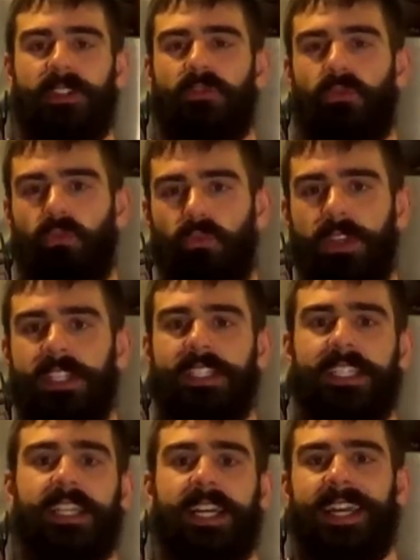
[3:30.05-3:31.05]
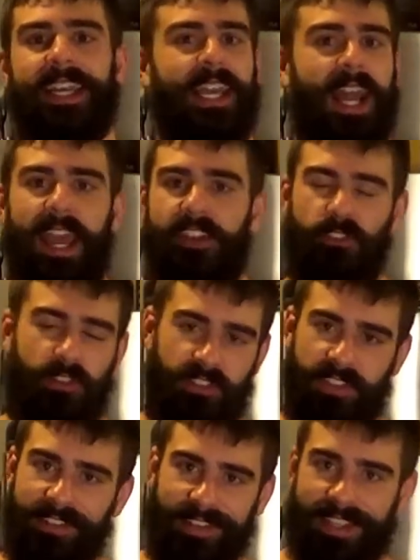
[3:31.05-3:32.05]
it's really
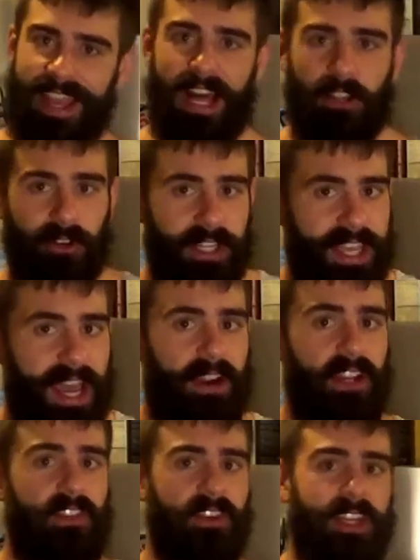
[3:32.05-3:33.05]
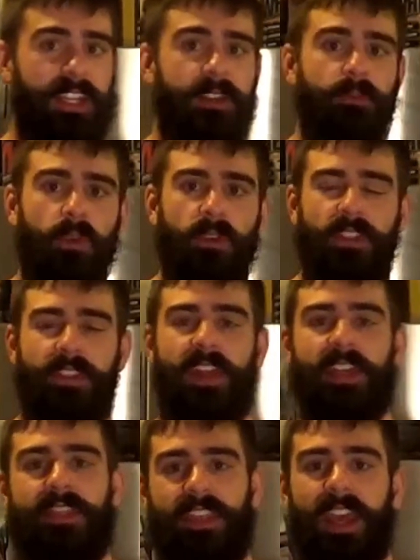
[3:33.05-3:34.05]
inaccuracies in calorie counting. They're eating more than
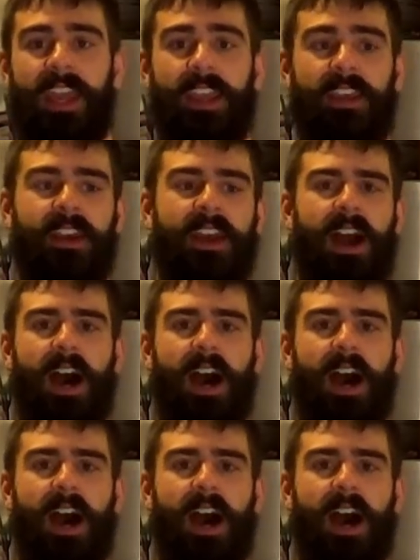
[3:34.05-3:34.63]
they think.